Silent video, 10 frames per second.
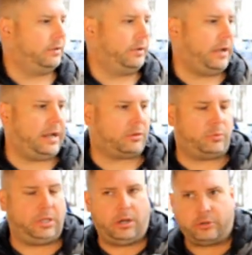at
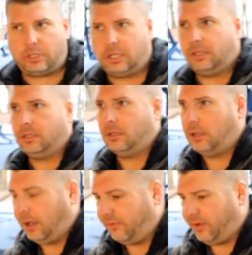
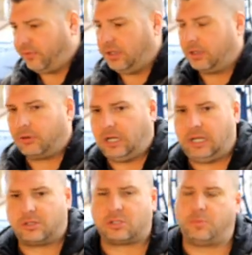350 degrees
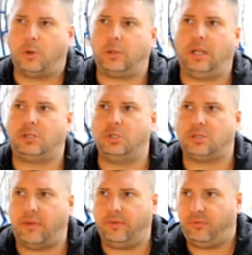or smoking at
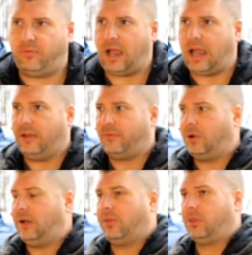275 or
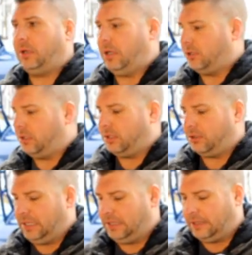even 300
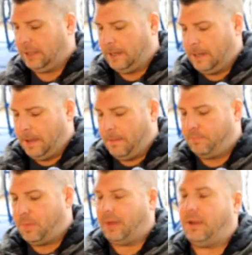degrees,
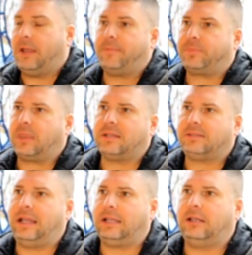maybe that's
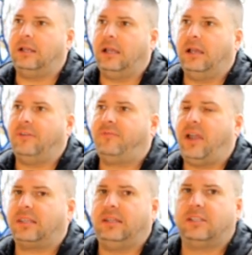not going to
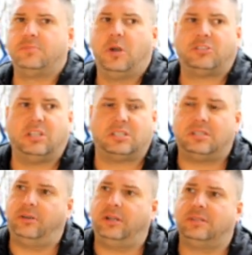affect it as much as
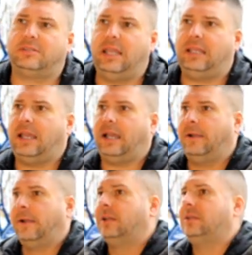searing a steak at
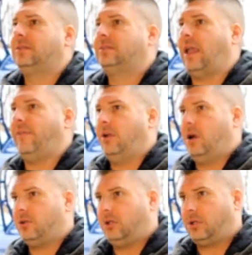
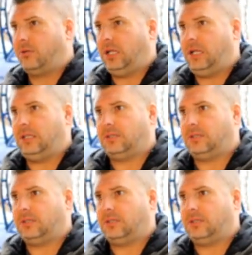700 degrees,